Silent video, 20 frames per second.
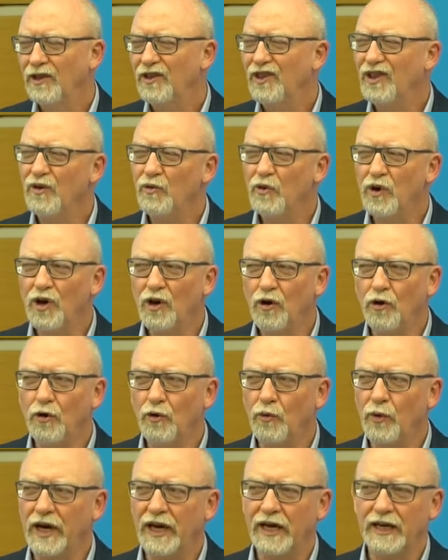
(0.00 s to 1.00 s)
They were
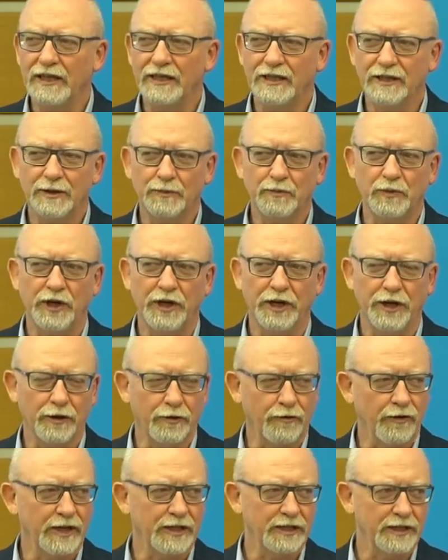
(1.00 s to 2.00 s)
always pretty
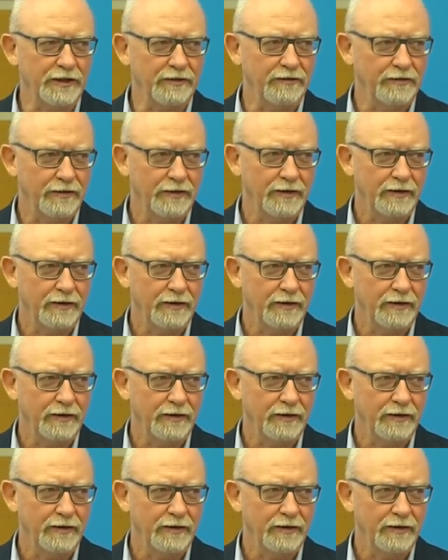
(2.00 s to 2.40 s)
aggressive.